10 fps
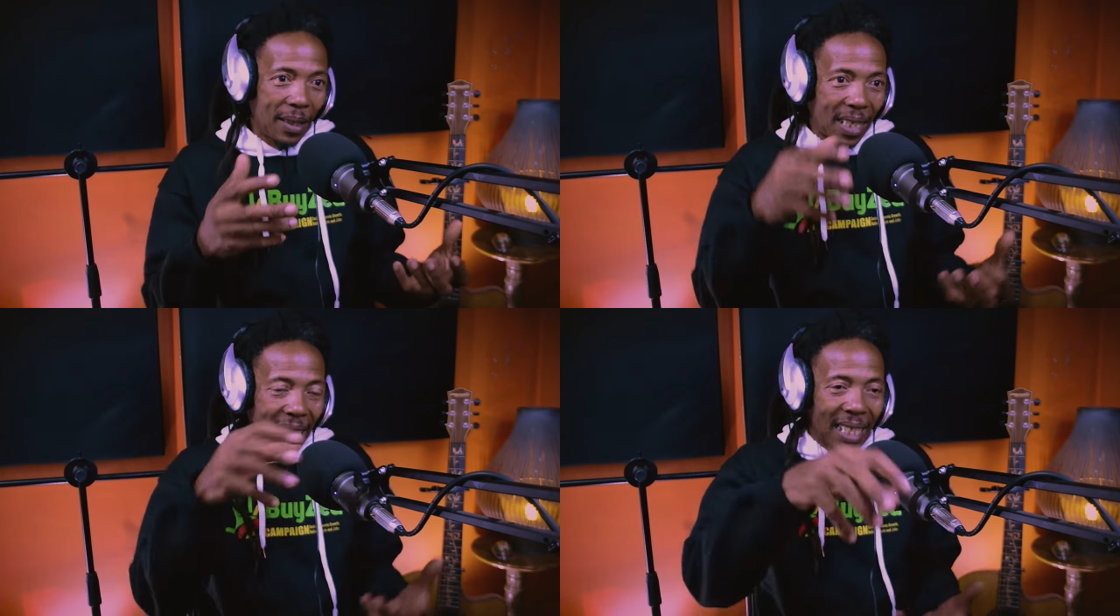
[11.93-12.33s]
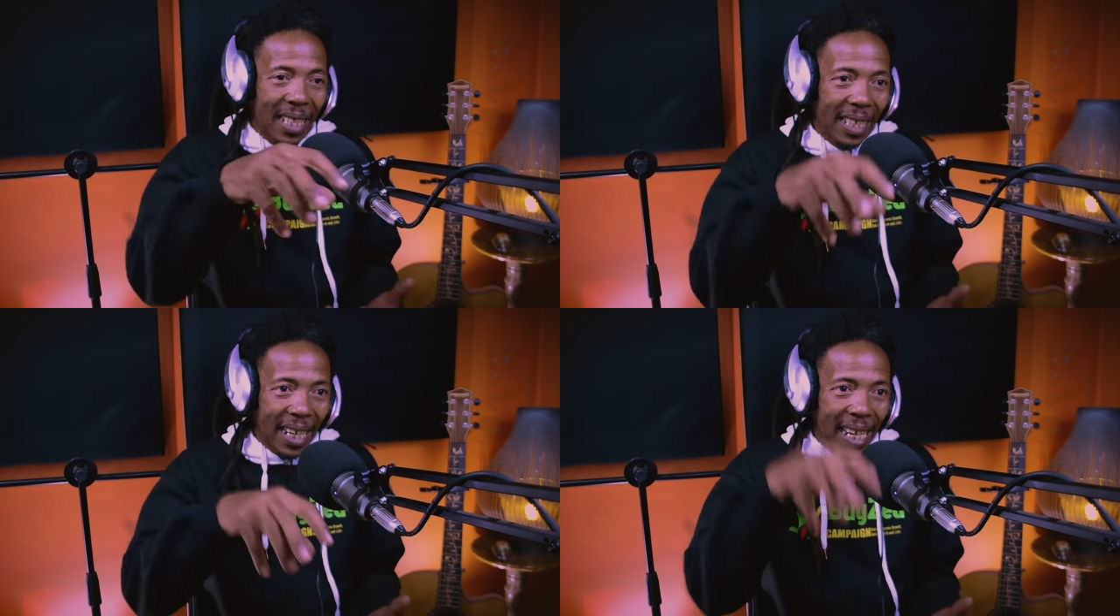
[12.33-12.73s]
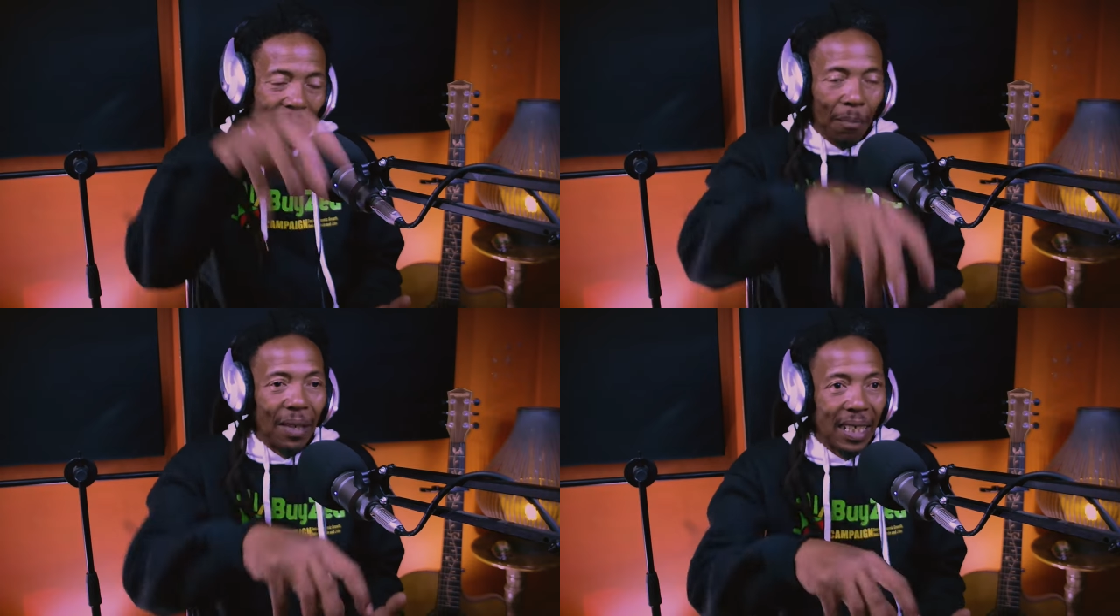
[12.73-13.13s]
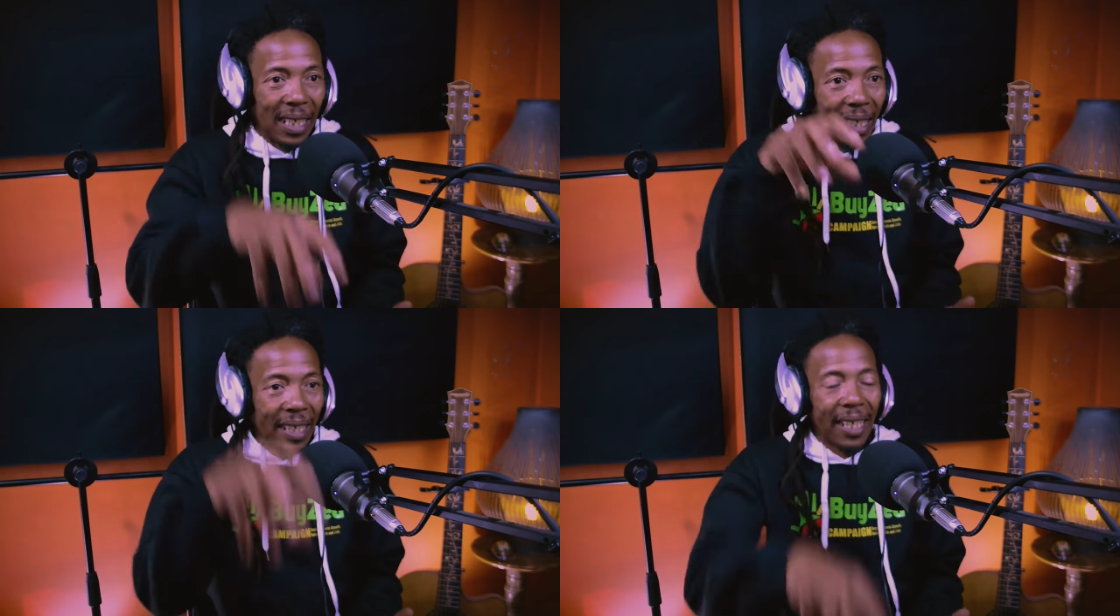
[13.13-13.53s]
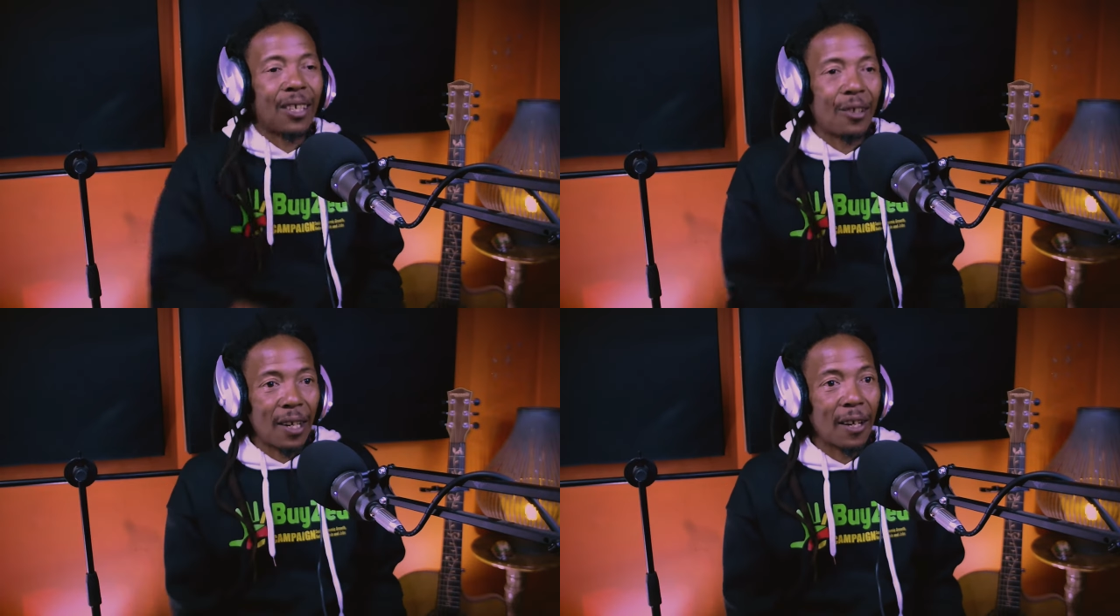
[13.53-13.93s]
just the cannabis
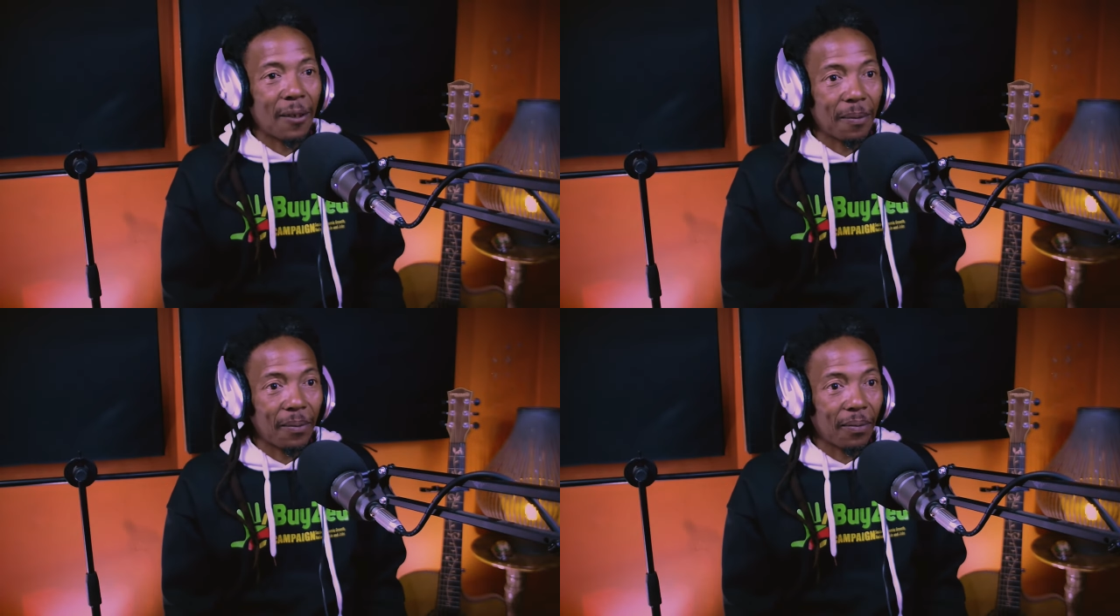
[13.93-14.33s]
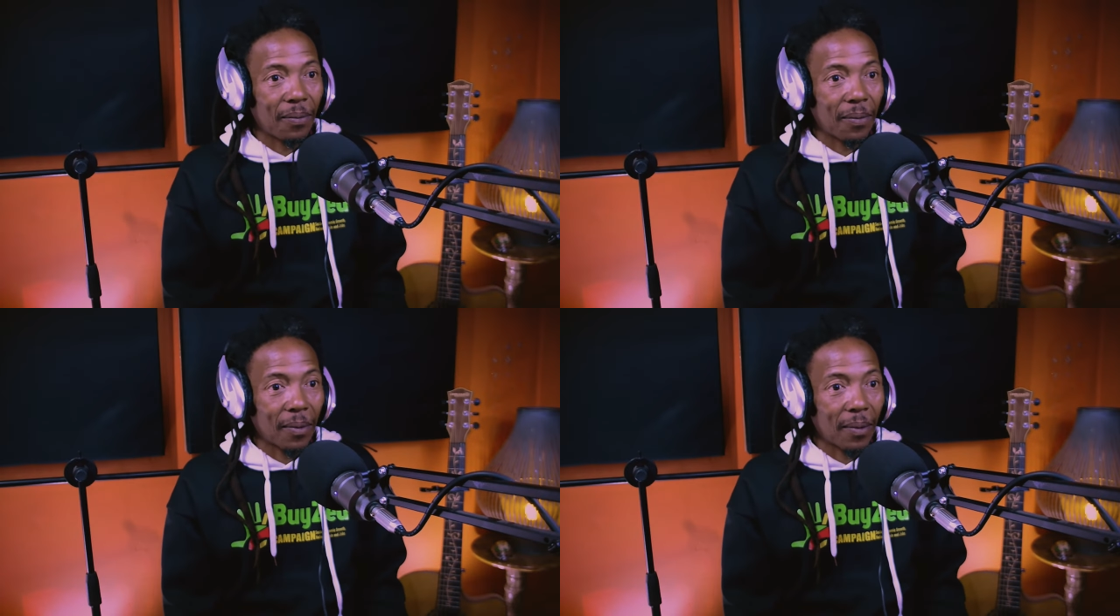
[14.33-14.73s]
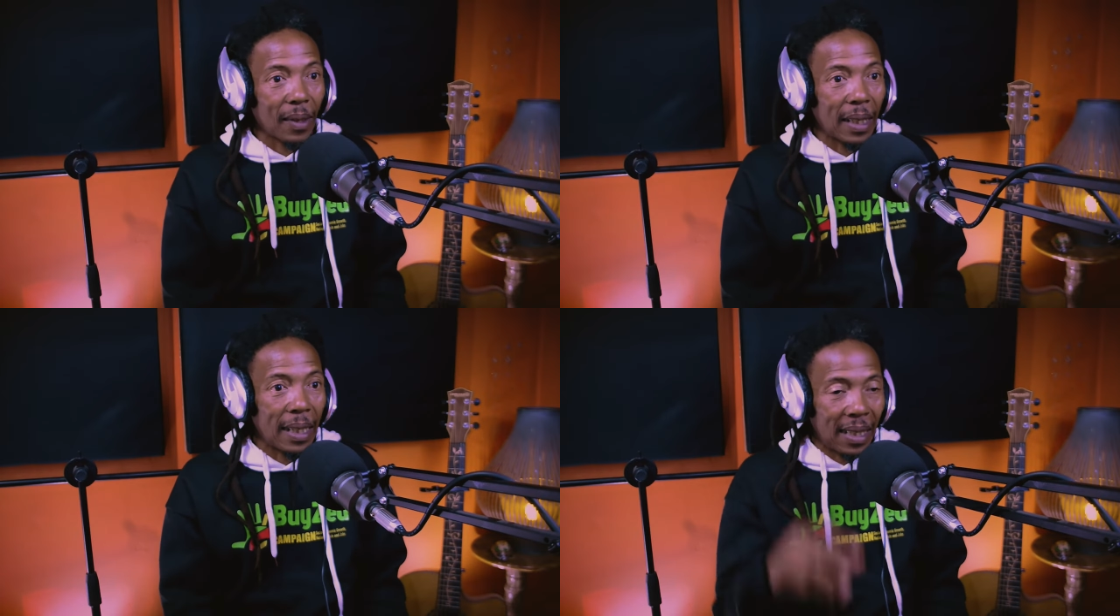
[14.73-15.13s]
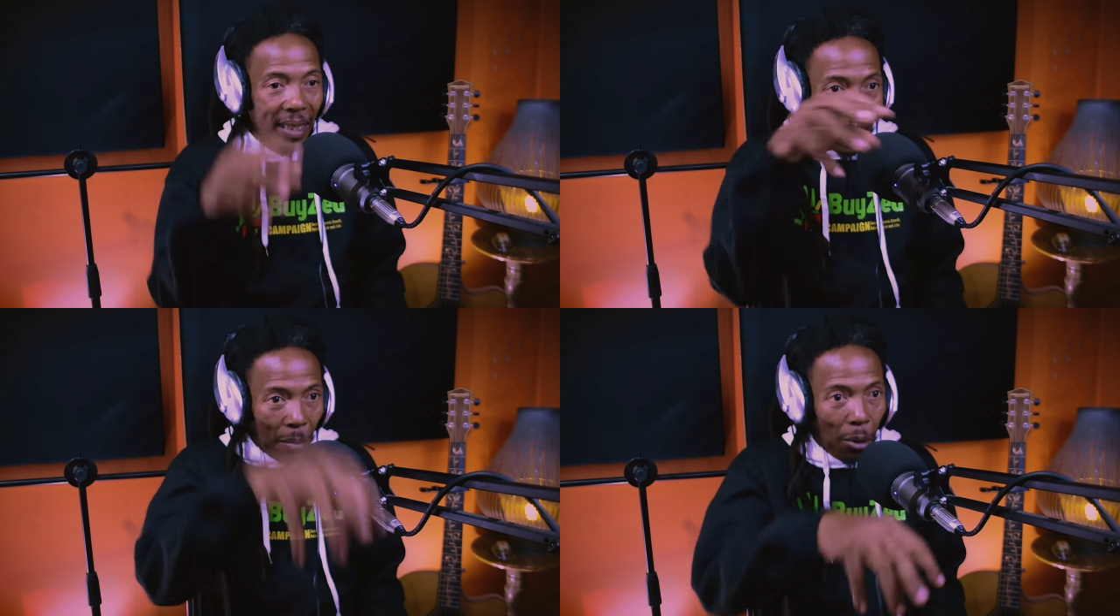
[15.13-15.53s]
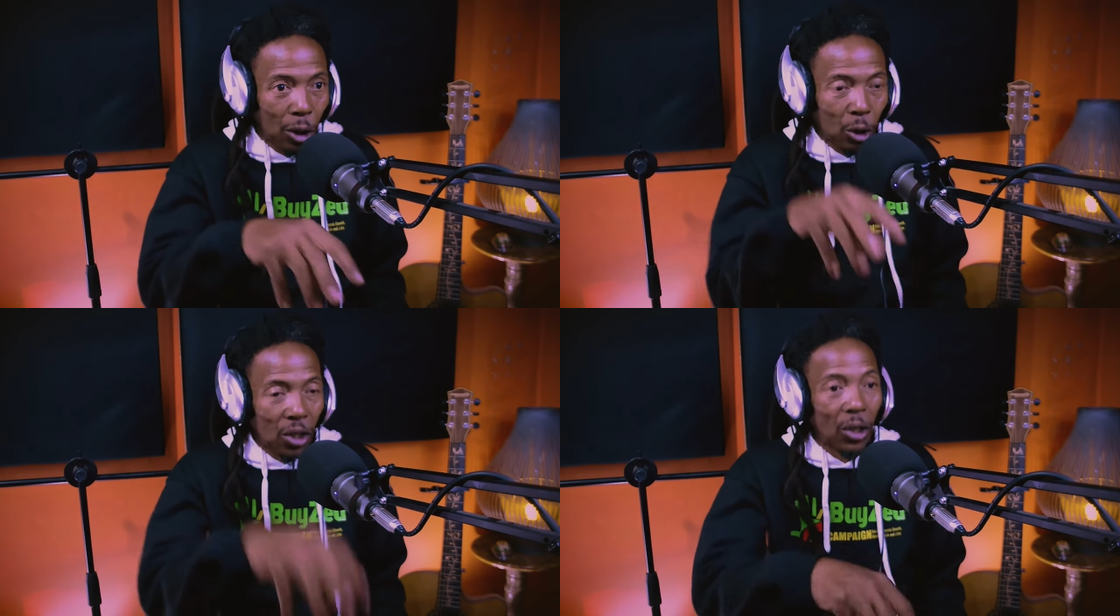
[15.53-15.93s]
industry is
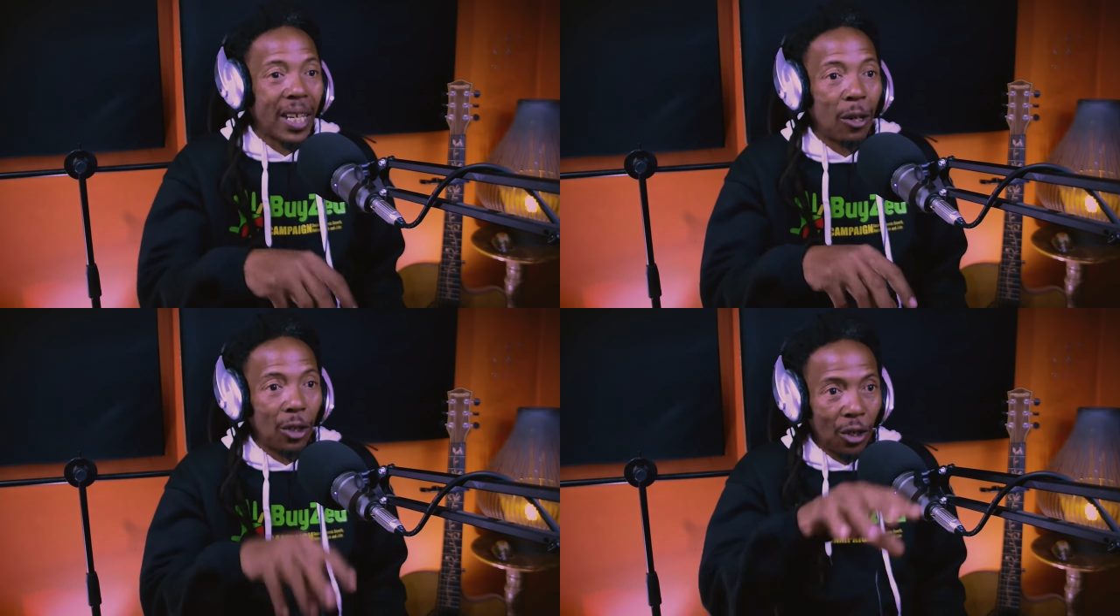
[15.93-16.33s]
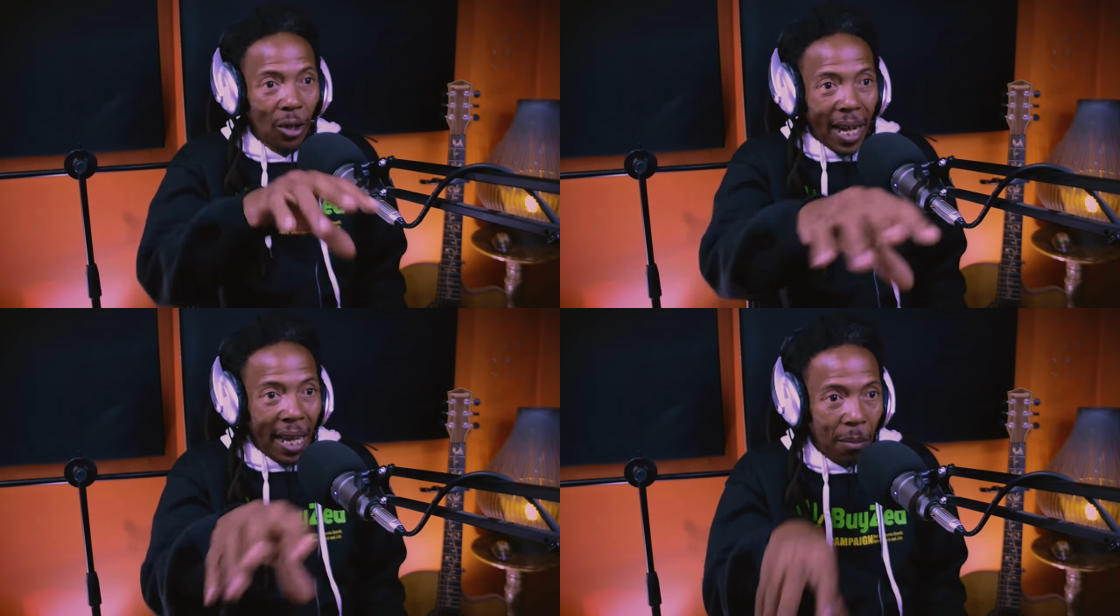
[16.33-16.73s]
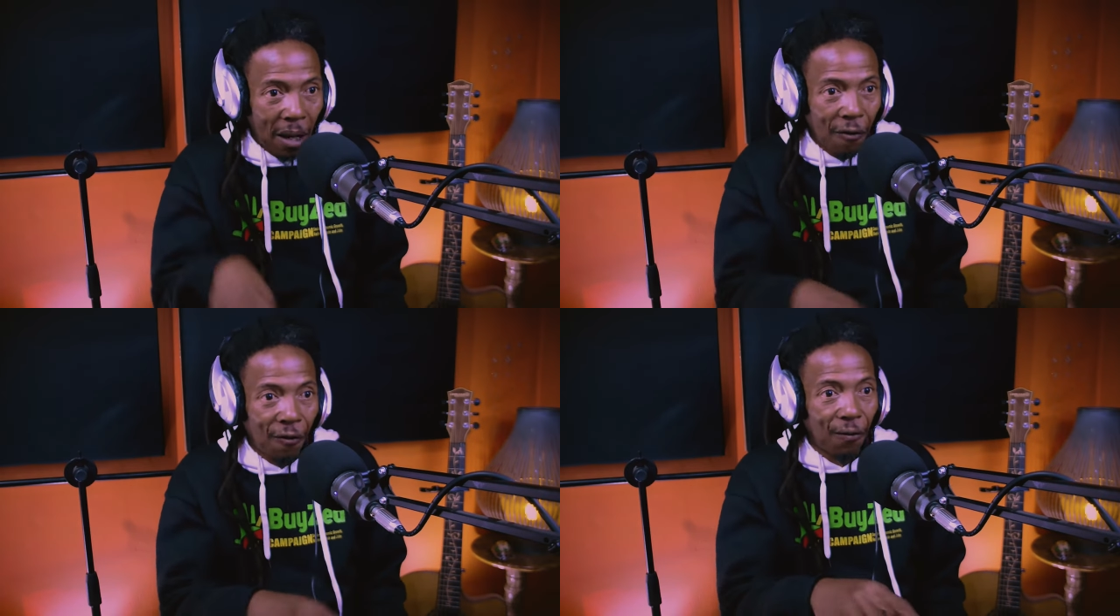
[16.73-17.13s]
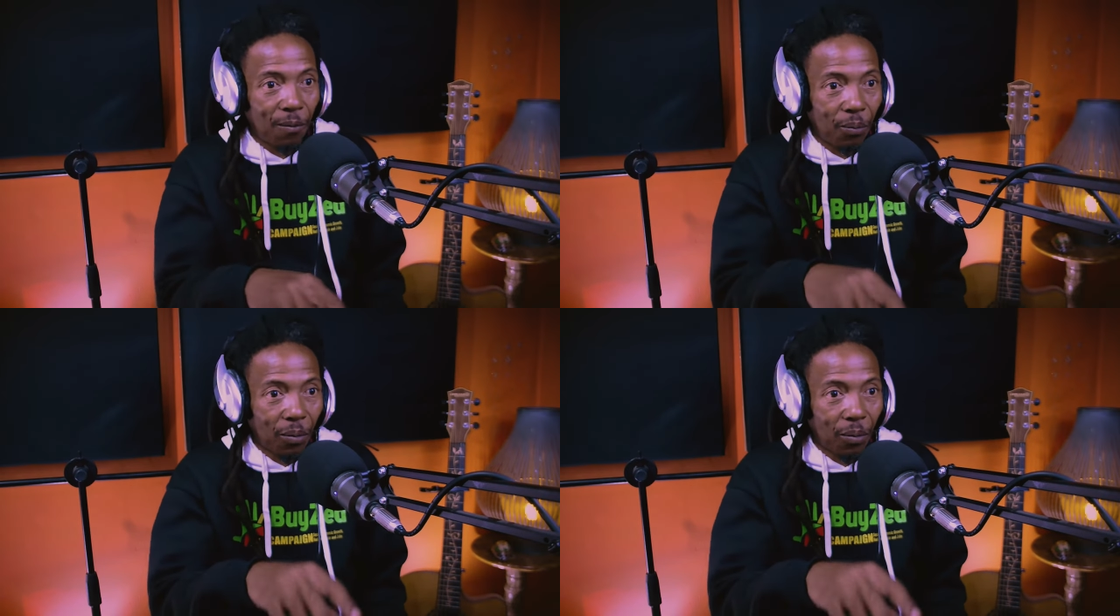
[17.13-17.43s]
able to sort out your IMF